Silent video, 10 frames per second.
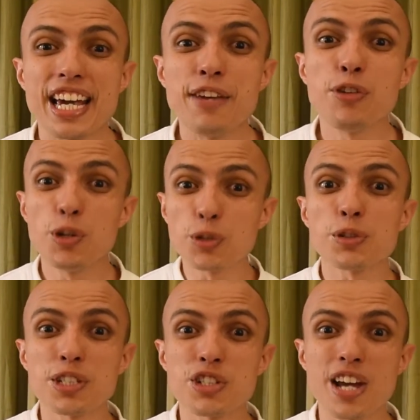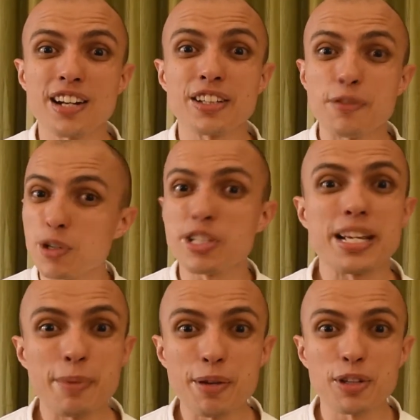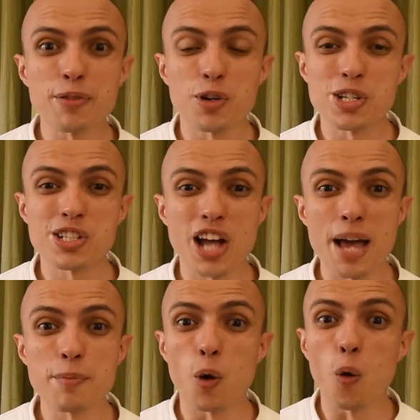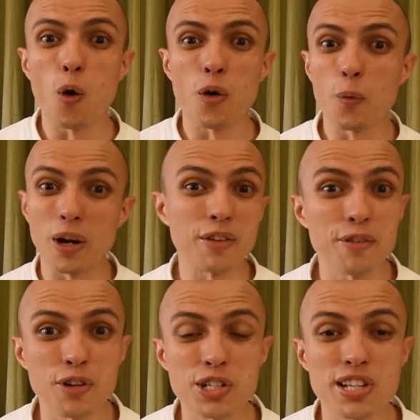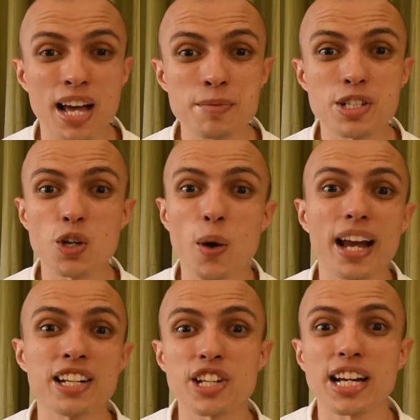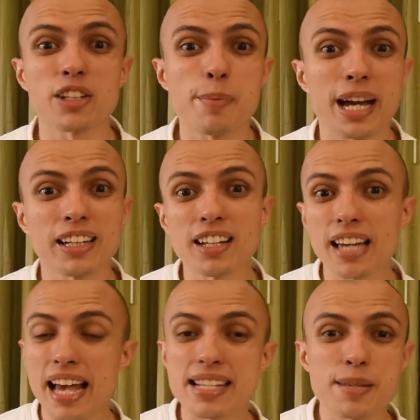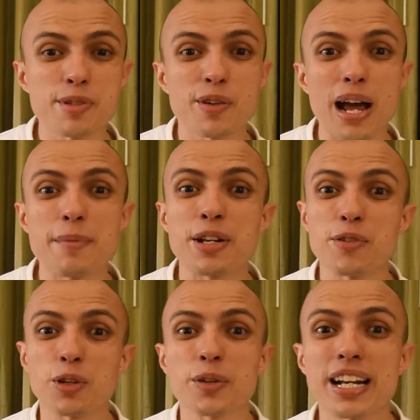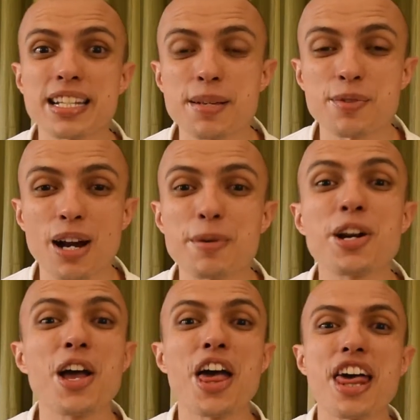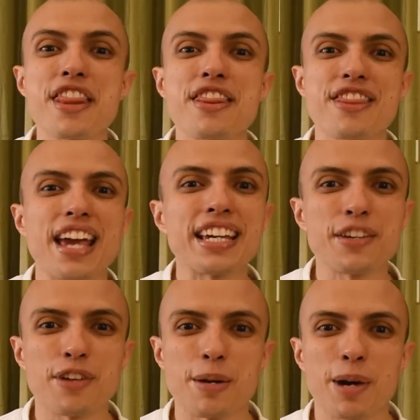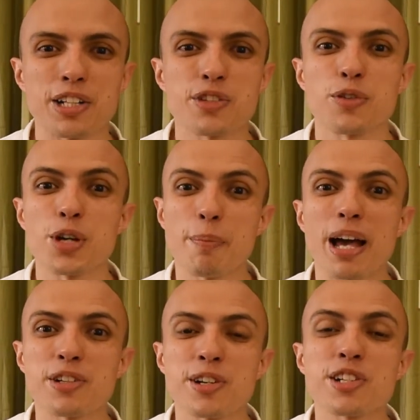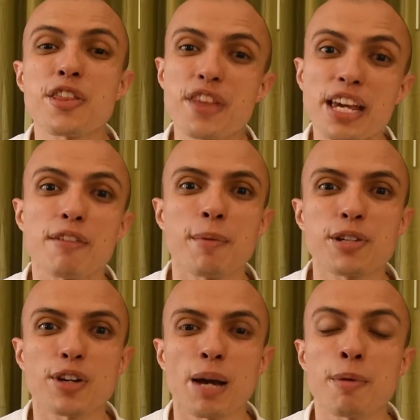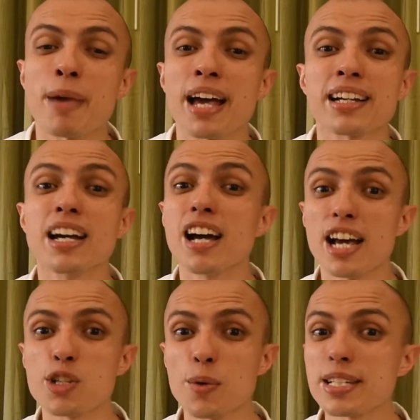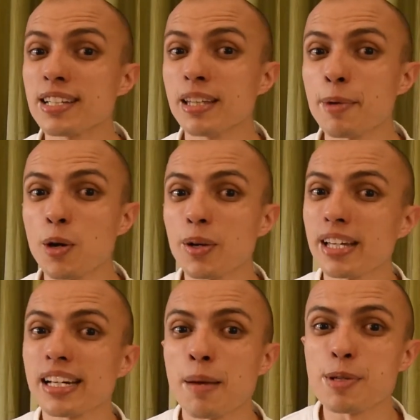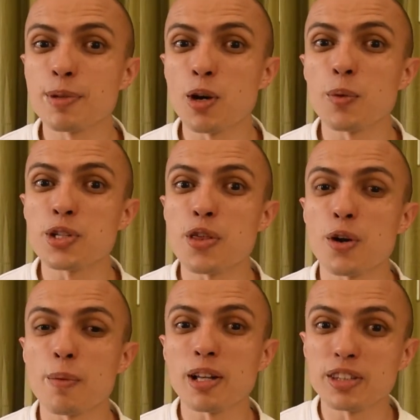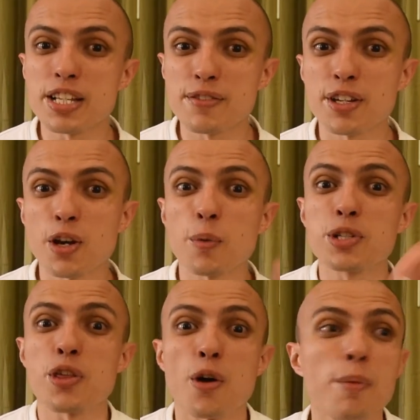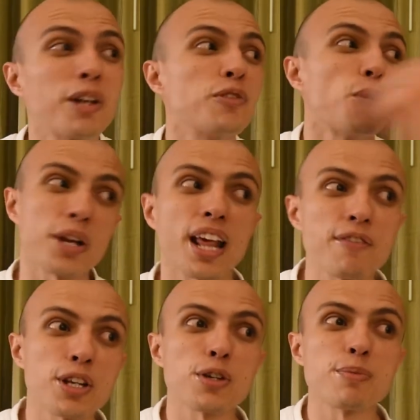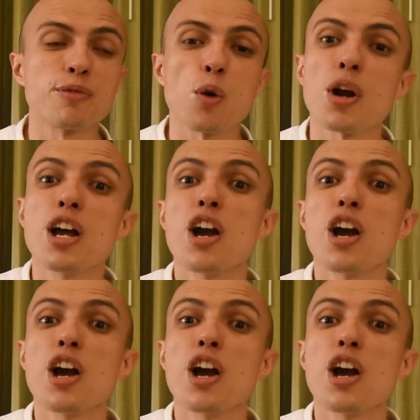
If you're new to this channel, if you're seeing me for the first time or one of the first times, go ahead and check out the backlog and subscribe. And if you're already a subscriber, thank you very much for your patronage. Thank you very much for coming back. As always, let me know in the comments below what you thought about this video, what you thought about the 49 videos before,